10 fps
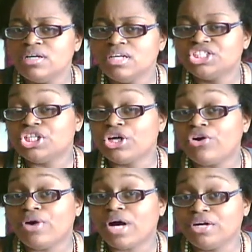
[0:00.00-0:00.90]
So
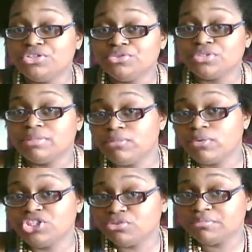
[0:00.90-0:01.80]
I'll use the
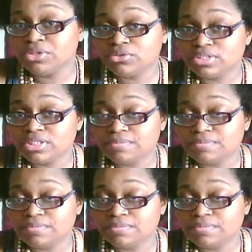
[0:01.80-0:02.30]
Moisture Milks,